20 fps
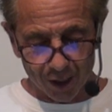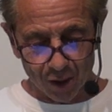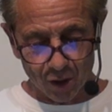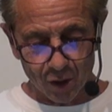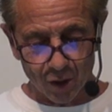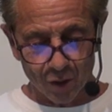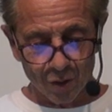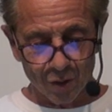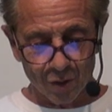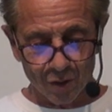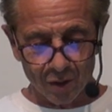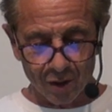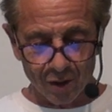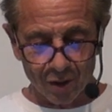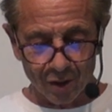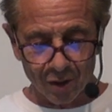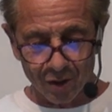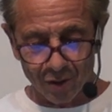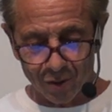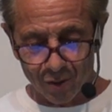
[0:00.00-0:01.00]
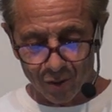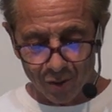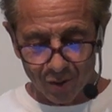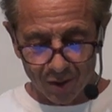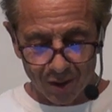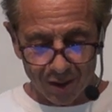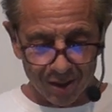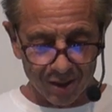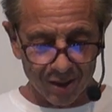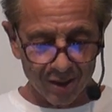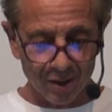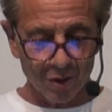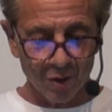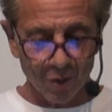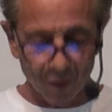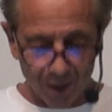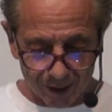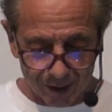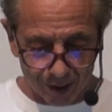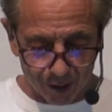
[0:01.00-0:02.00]
And the, and the, new, and the
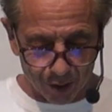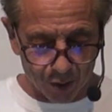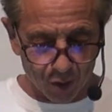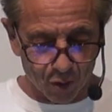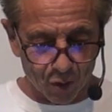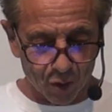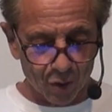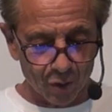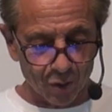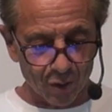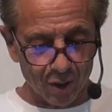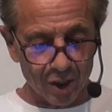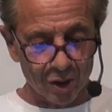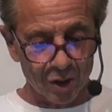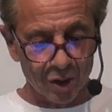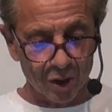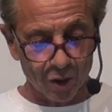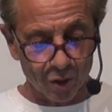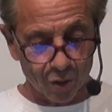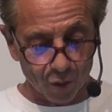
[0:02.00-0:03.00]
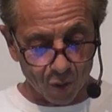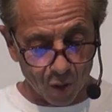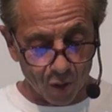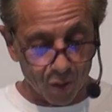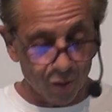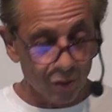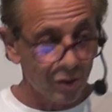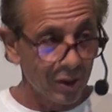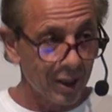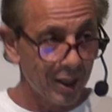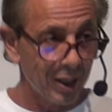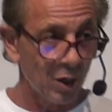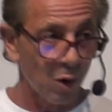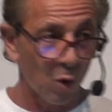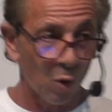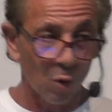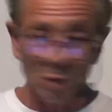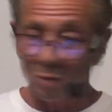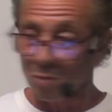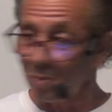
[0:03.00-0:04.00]
anointing, the new creation grows and the
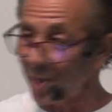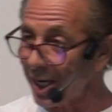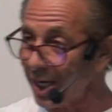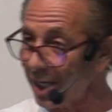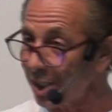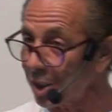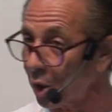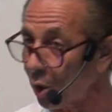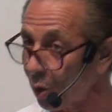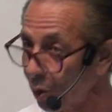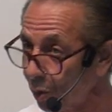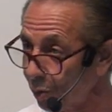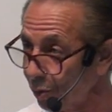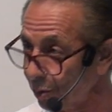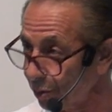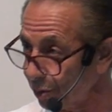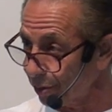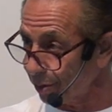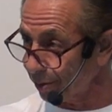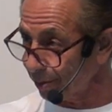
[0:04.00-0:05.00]
old man goes.